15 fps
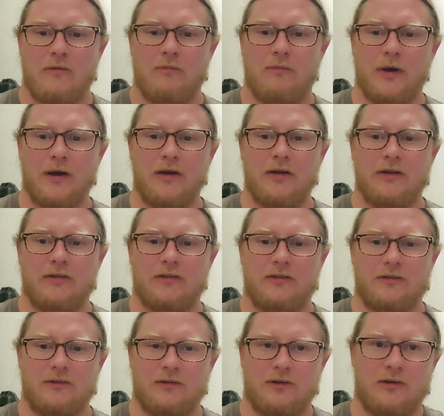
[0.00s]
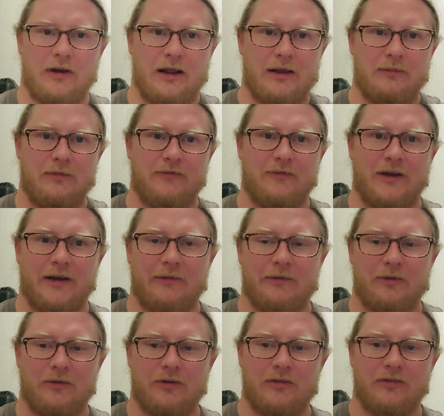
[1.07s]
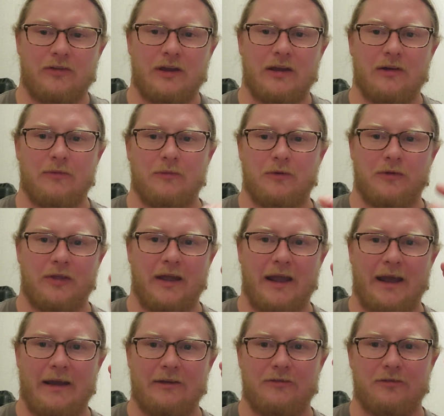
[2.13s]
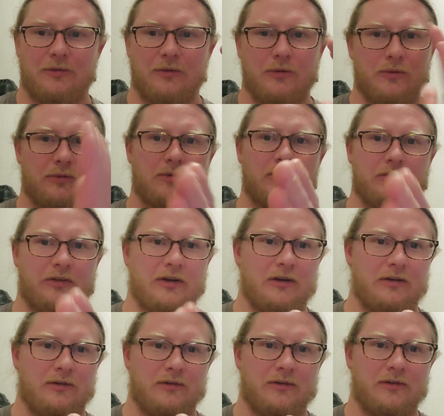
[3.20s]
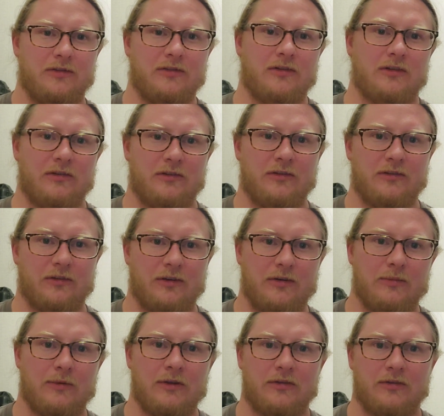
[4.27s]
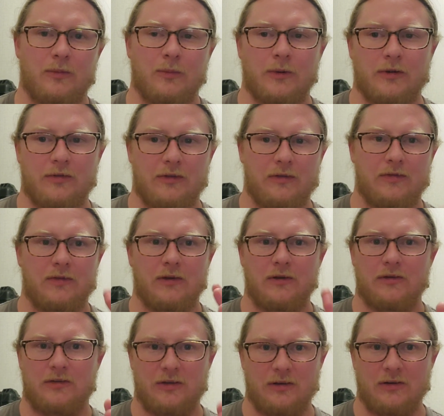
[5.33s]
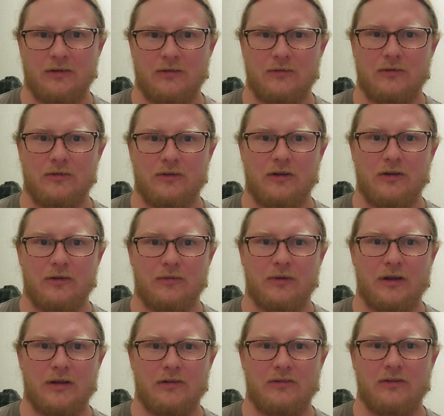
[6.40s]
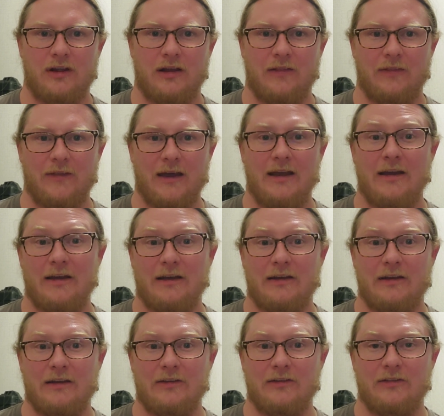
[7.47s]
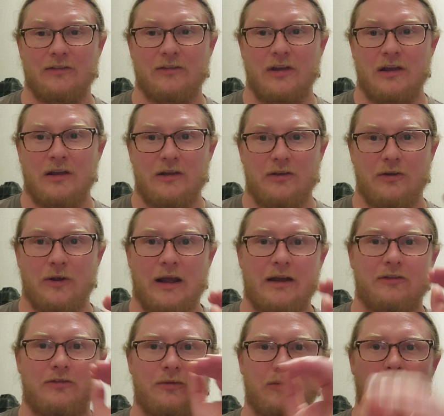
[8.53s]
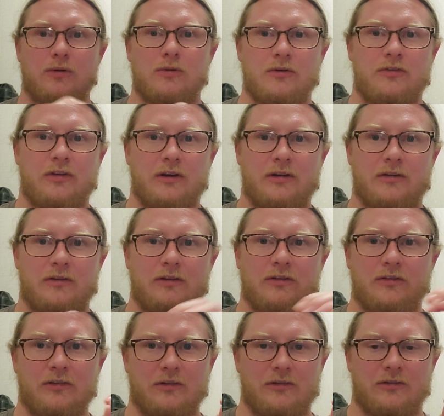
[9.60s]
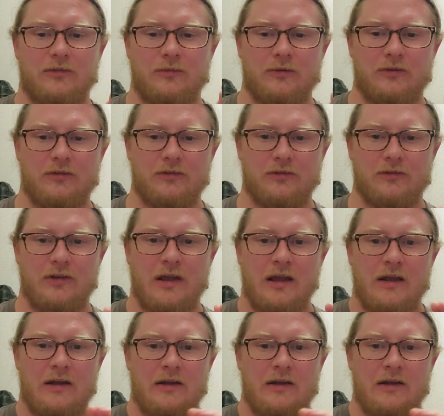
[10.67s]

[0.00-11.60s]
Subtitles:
but you're aimed 5 degrees down, well, the actual horizontal distance is going to be somewhere in the 1,300 yard range, and that is your actual horizontal distance, which is